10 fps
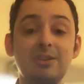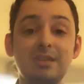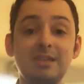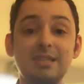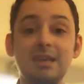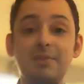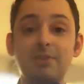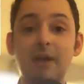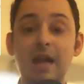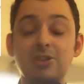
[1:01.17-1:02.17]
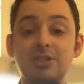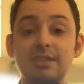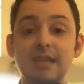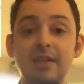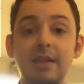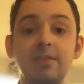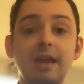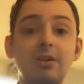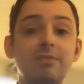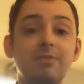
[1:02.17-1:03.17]
to see if they're actually selling.
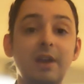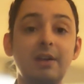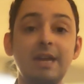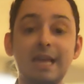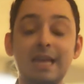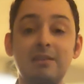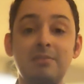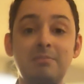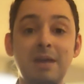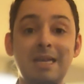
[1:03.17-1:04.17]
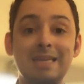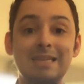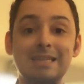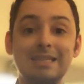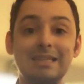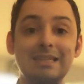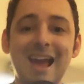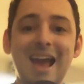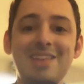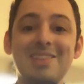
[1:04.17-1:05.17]
They are very hit and miss.
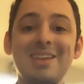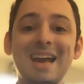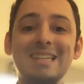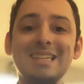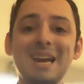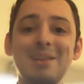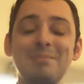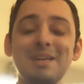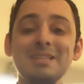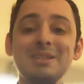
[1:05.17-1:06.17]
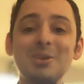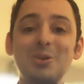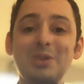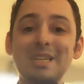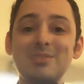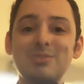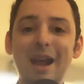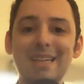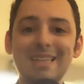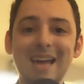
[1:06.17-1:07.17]
The next item that sold is
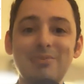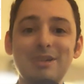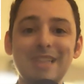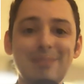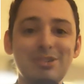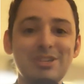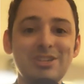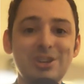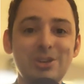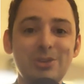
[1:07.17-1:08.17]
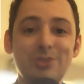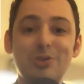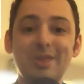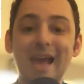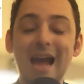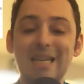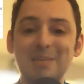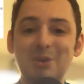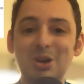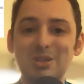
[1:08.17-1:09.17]
Red Dead Redemption 2 for the
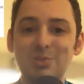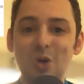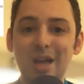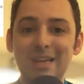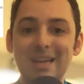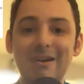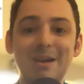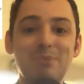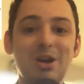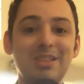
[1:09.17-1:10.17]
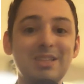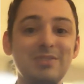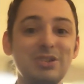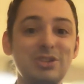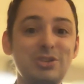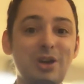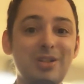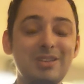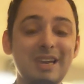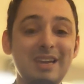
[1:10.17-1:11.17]
Xbox One. Now I bought this for
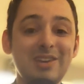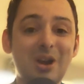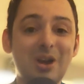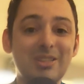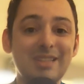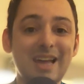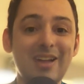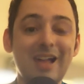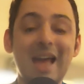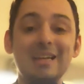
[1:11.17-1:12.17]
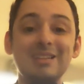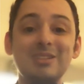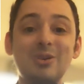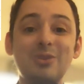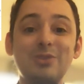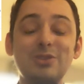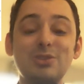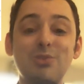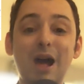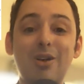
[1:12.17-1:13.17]
$2 at a yard sale and it sold for
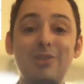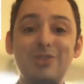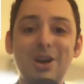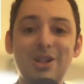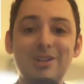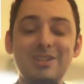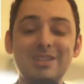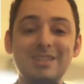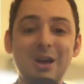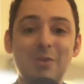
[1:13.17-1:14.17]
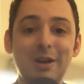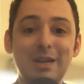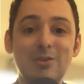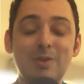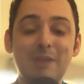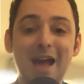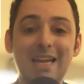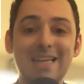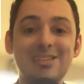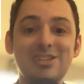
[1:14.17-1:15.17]
$12 to someone in
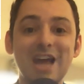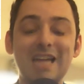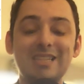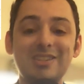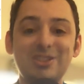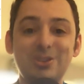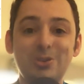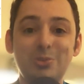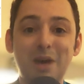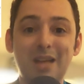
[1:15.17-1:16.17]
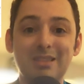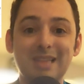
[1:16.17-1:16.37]
Quebec in just 2 months.